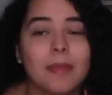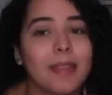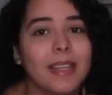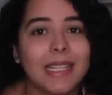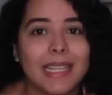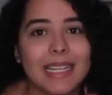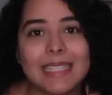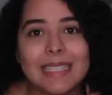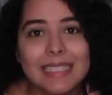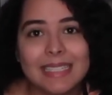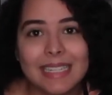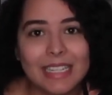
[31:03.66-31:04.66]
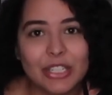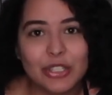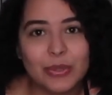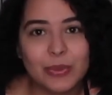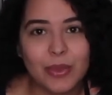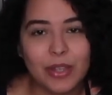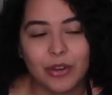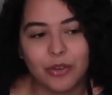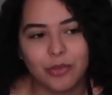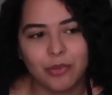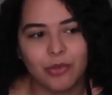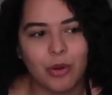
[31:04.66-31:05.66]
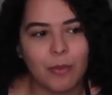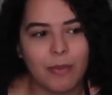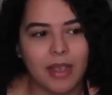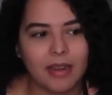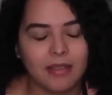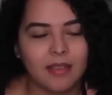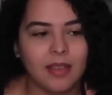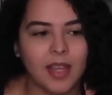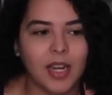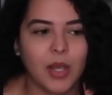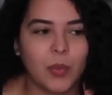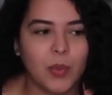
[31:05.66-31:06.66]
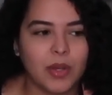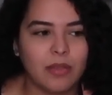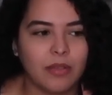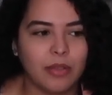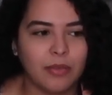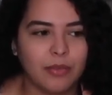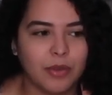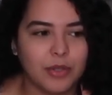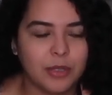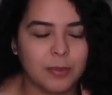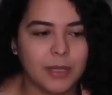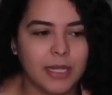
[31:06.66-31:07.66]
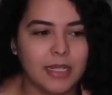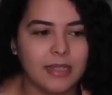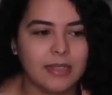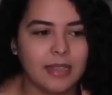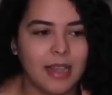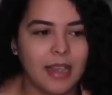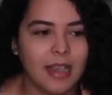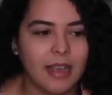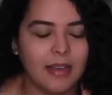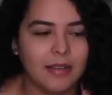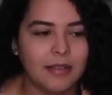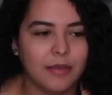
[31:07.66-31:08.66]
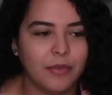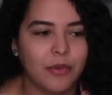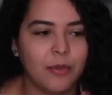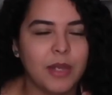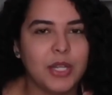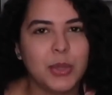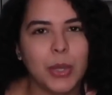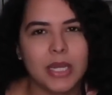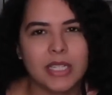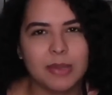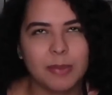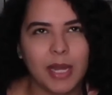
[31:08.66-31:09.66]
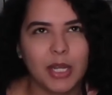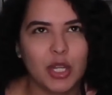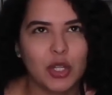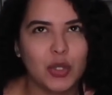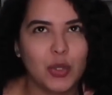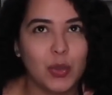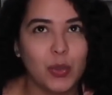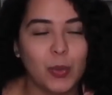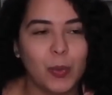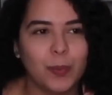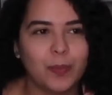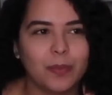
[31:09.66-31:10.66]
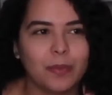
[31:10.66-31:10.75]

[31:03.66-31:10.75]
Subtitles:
the less into their romance that I was in the first place. And for me to expect to